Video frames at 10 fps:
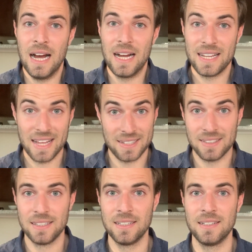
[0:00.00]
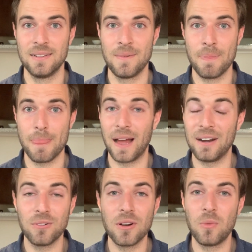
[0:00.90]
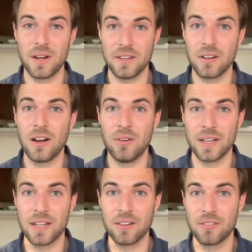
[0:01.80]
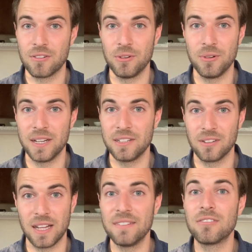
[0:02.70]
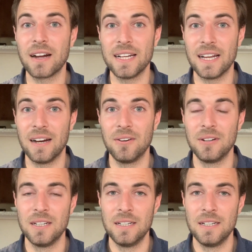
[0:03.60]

Again, I don't know what you're going through in your life right now,